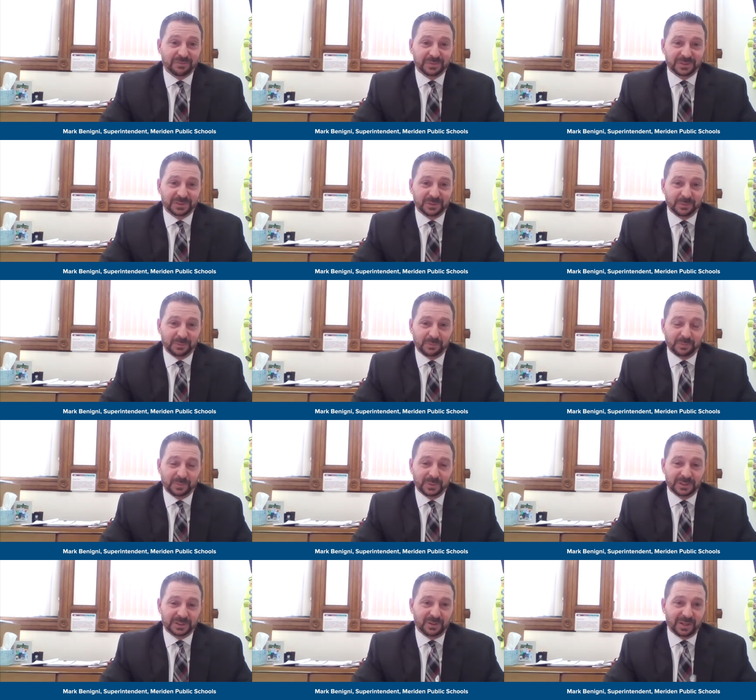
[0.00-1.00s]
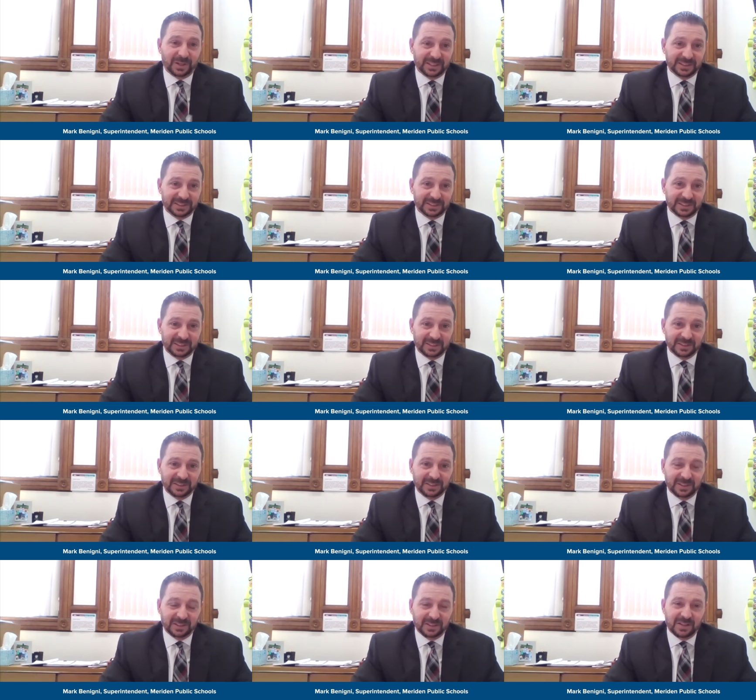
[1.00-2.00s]
so we saw it as a
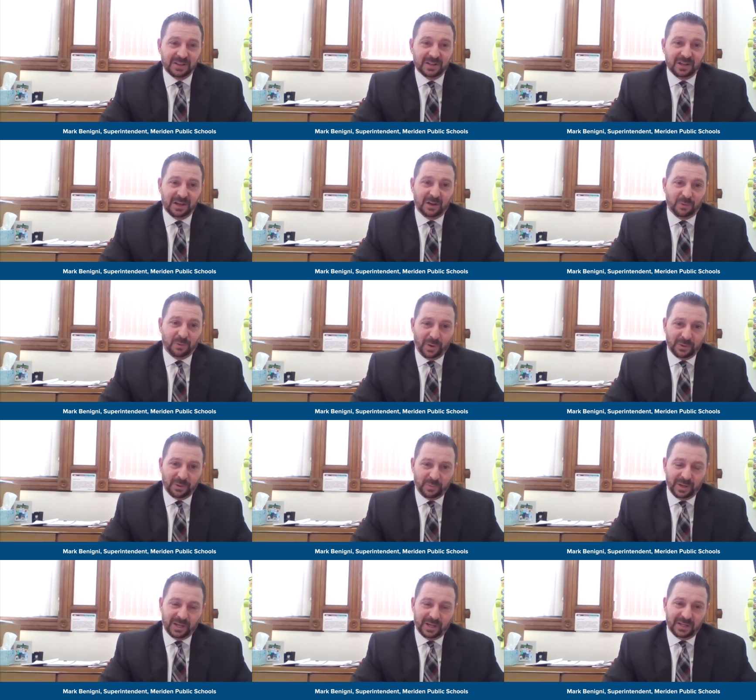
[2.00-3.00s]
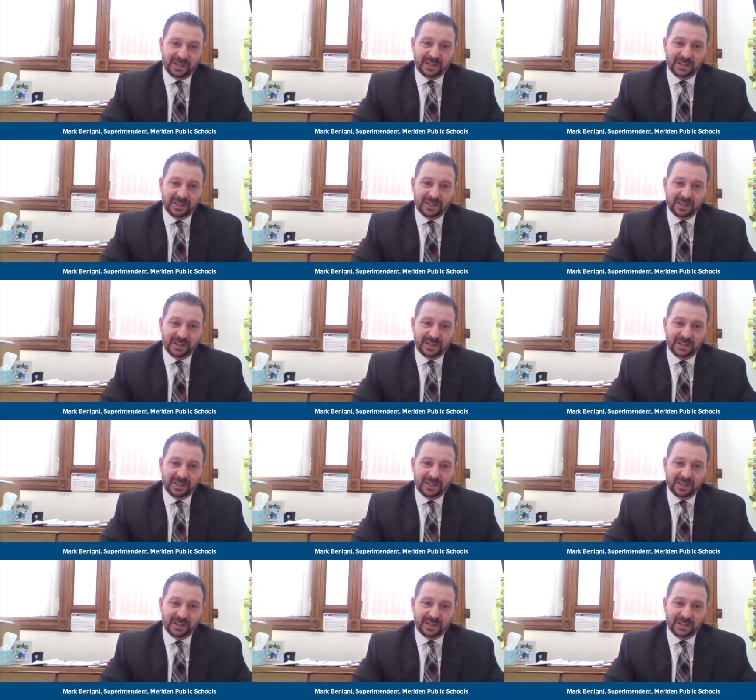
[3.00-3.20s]
a win-win